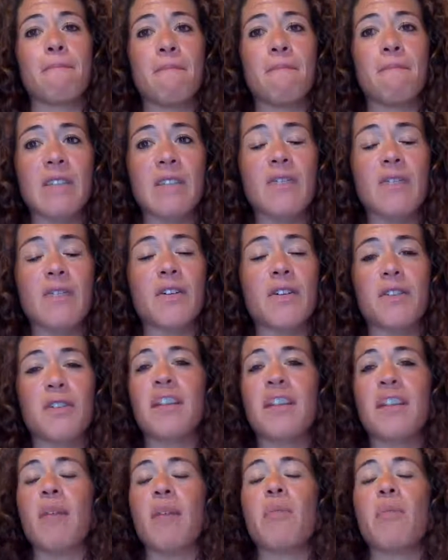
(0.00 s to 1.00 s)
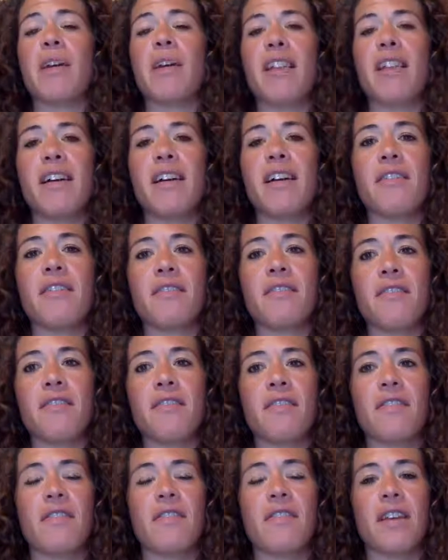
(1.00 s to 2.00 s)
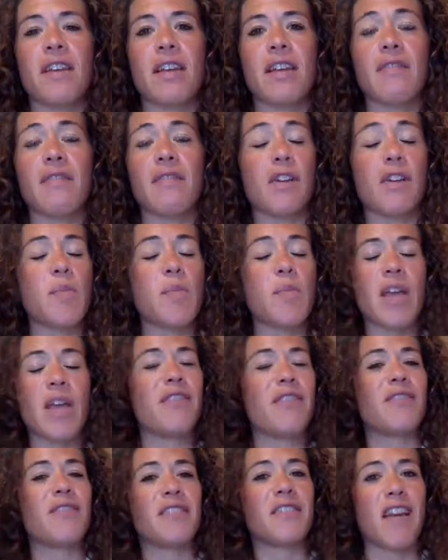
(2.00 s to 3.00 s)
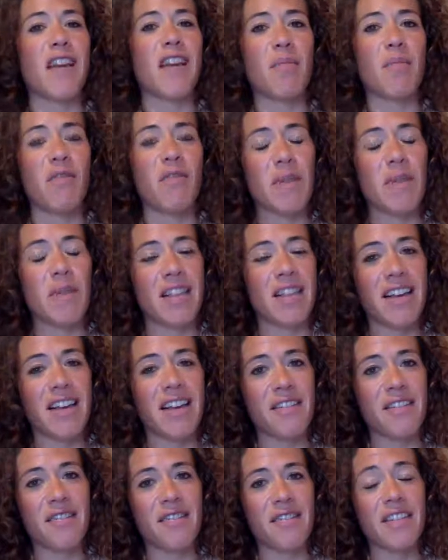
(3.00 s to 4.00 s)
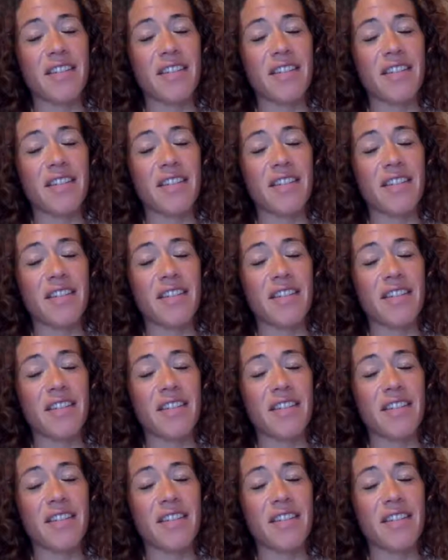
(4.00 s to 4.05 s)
difficult time of my life, and a very painful time of my life,